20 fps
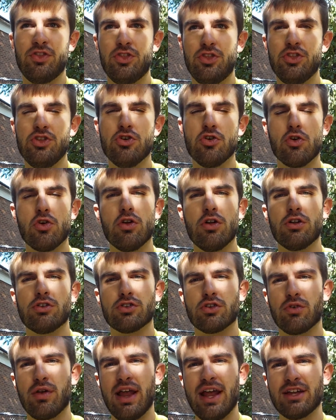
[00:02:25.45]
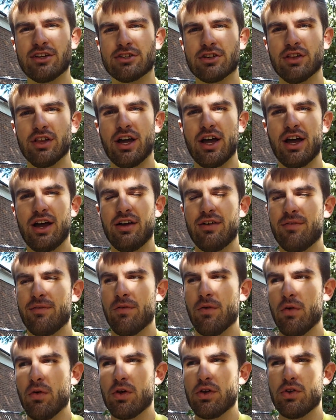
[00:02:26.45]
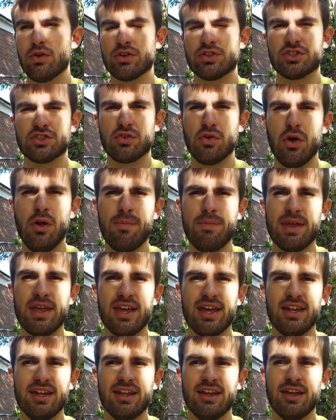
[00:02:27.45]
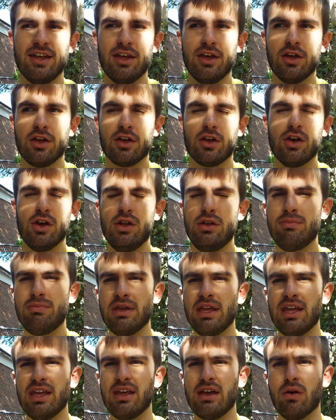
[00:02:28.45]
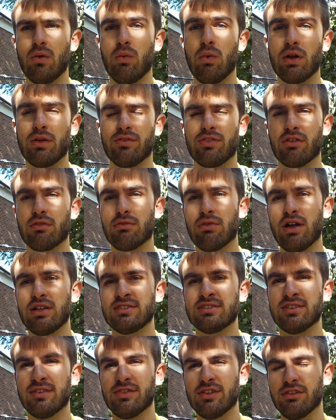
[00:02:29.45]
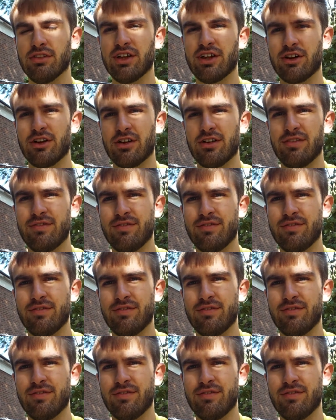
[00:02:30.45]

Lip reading: your tarantula or your scorpion could be one of the runts of the litter.